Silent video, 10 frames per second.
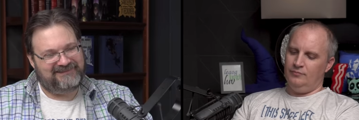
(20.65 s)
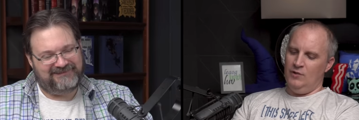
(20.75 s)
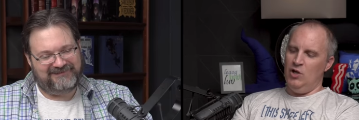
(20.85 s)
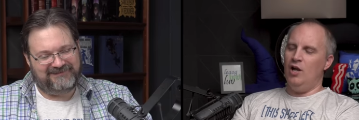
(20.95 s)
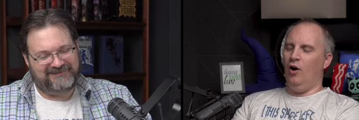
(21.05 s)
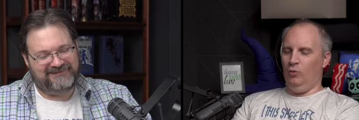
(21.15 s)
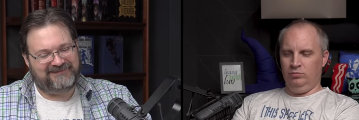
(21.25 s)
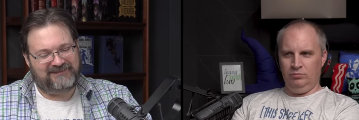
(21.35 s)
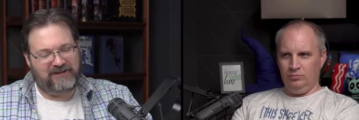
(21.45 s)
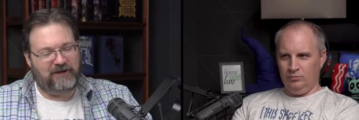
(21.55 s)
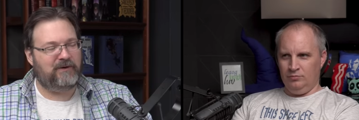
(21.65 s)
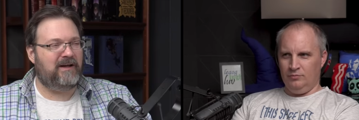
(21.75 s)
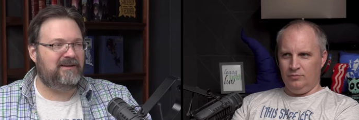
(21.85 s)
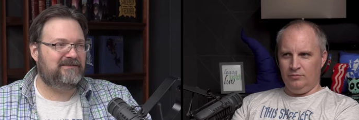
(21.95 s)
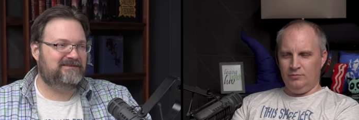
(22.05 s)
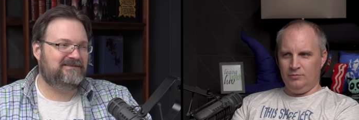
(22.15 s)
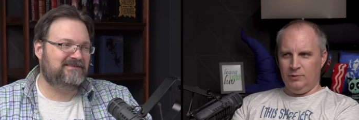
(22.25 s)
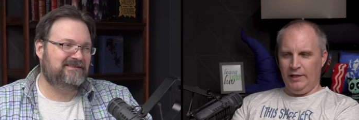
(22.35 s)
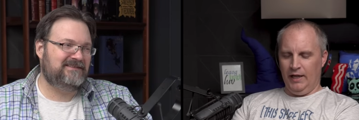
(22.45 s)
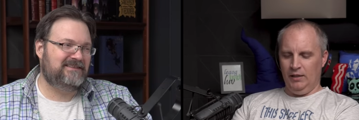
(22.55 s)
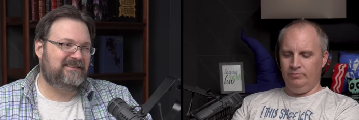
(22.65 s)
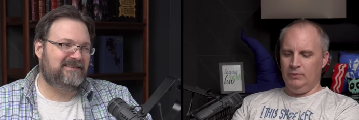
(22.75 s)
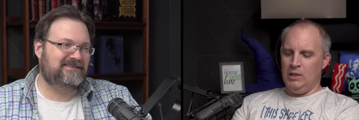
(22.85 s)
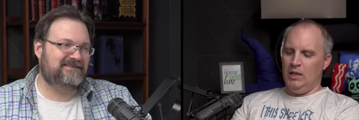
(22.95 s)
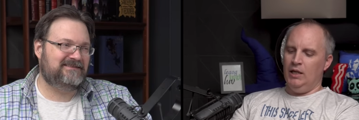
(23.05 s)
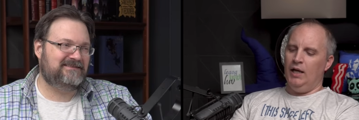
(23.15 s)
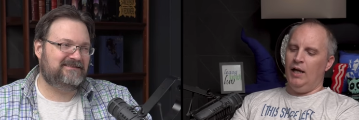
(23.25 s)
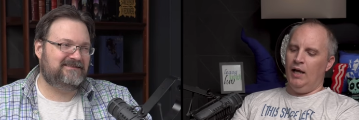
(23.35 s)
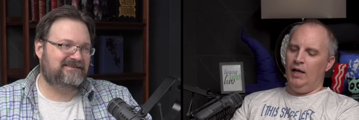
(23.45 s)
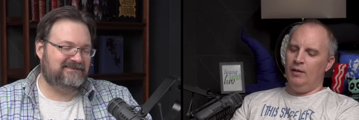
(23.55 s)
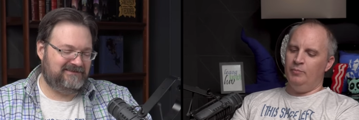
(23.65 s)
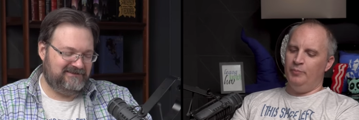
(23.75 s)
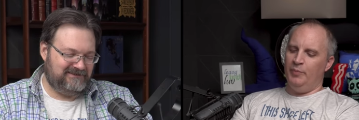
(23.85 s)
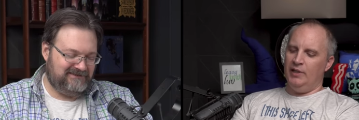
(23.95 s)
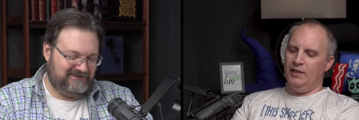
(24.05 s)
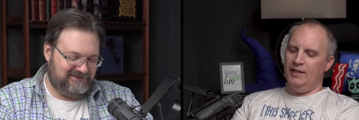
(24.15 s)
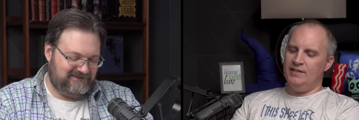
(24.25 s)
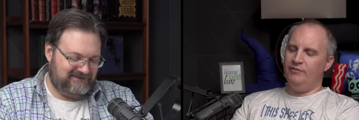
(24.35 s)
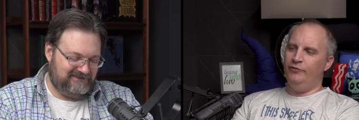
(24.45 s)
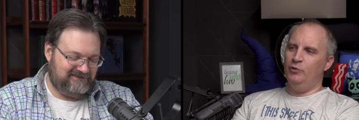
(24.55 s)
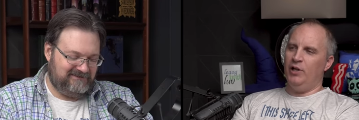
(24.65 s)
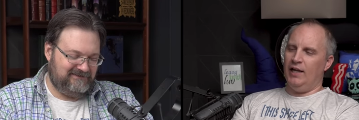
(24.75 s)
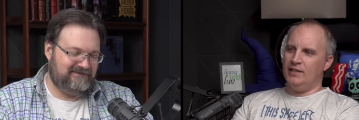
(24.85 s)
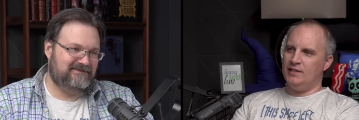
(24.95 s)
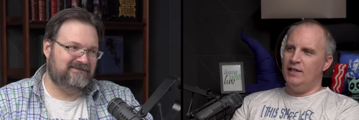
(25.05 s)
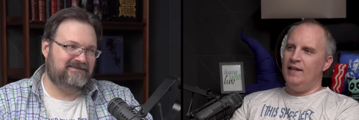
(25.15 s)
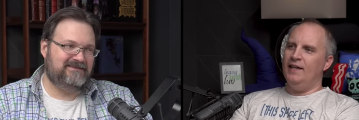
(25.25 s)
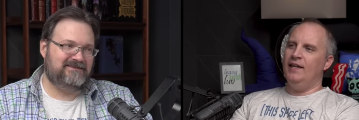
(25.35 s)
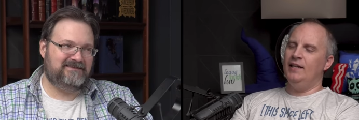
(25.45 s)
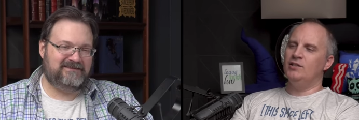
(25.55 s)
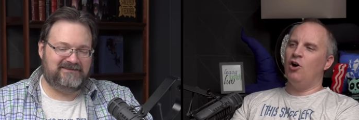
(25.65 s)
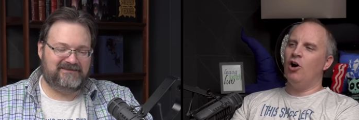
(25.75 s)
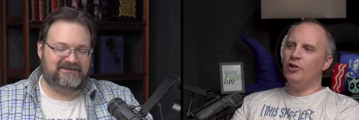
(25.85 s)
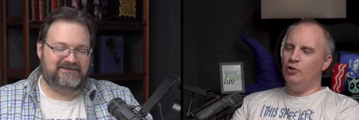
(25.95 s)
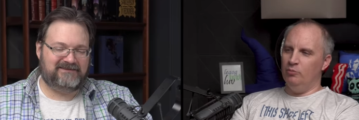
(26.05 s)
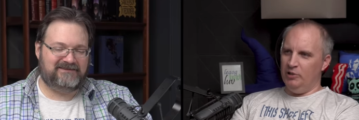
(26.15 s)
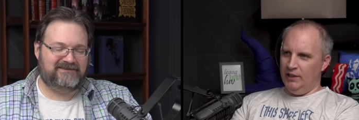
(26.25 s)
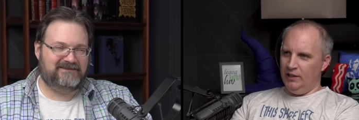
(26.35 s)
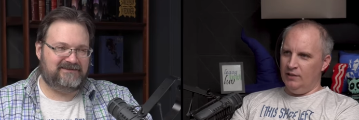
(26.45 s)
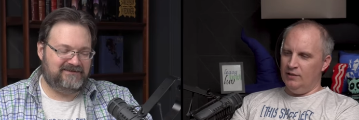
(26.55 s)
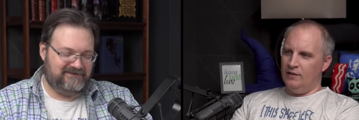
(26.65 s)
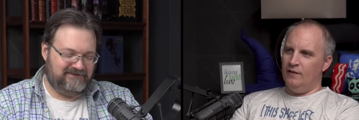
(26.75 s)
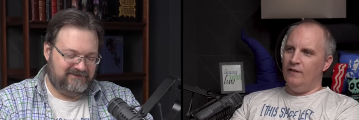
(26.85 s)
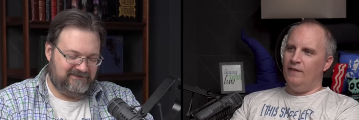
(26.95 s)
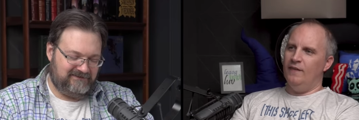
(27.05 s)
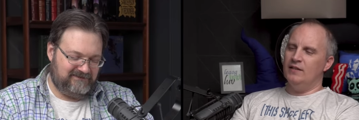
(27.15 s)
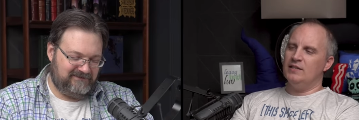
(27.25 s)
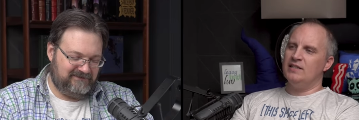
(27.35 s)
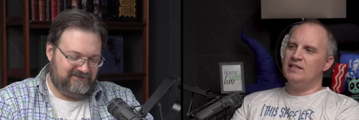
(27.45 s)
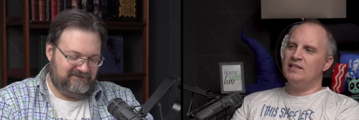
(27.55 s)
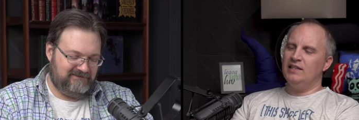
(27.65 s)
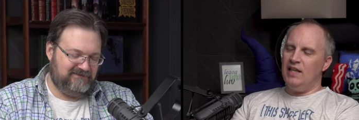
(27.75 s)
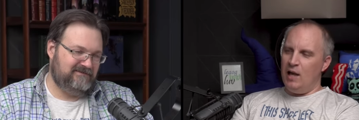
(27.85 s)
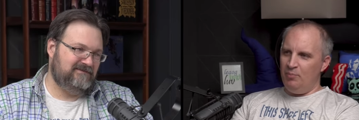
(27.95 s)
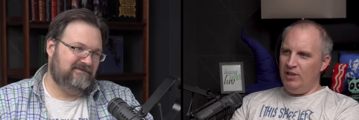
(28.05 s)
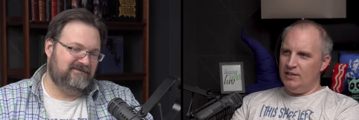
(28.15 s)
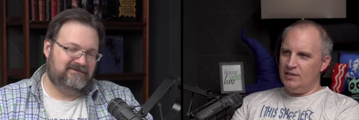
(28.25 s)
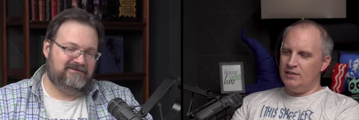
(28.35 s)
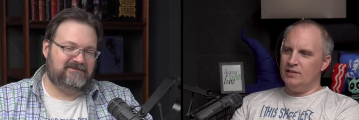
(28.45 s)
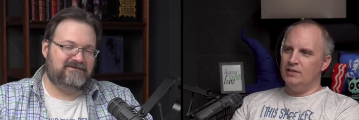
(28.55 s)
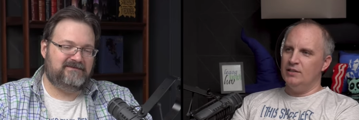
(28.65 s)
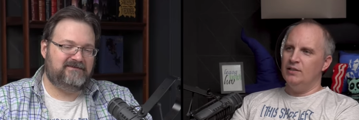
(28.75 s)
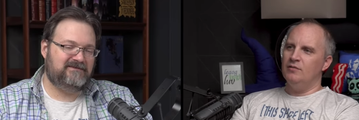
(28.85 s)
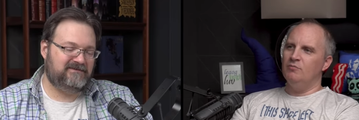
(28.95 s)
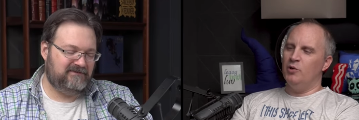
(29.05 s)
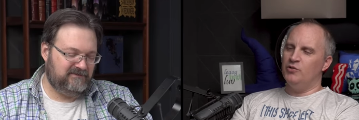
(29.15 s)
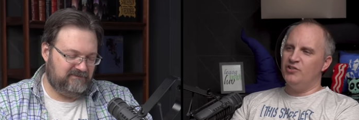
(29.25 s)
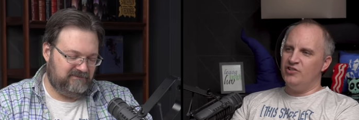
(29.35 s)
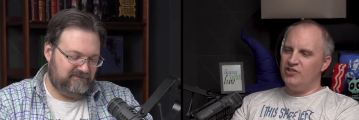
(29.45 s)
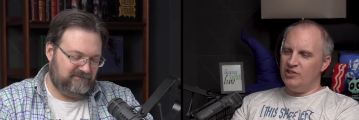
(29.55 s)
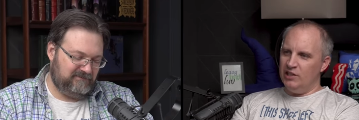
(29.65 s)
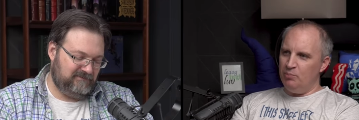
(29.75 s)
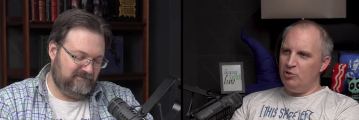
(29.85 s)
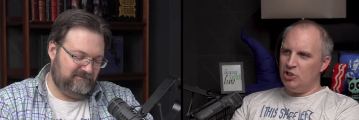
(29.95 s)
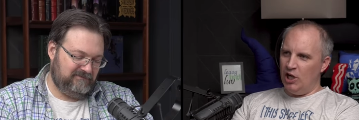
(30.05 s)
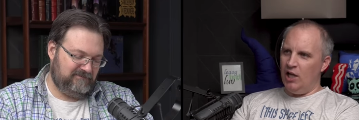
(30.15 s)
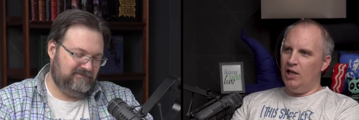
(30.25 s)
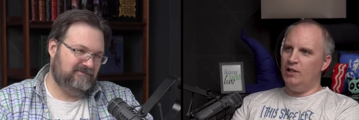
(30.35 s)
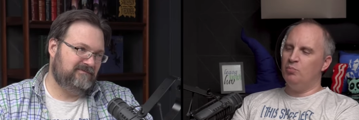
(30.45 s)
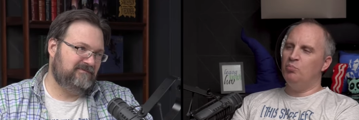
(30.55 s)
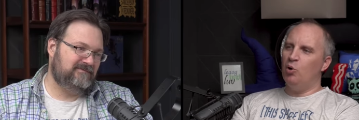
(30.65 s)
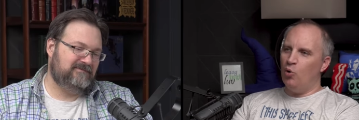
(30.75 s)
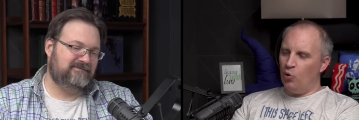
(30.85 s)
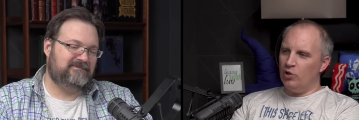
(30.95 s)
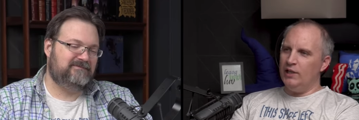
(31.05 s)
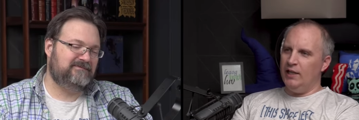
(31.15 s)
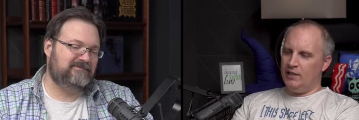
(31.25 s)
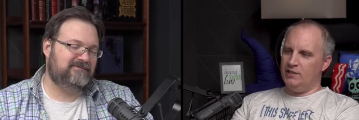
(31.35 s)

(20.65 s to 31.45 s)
Speaker 1: No. Okay. Okay. Um, but it is a food heist. It is arguably the sloppiest, most slipshod, poorly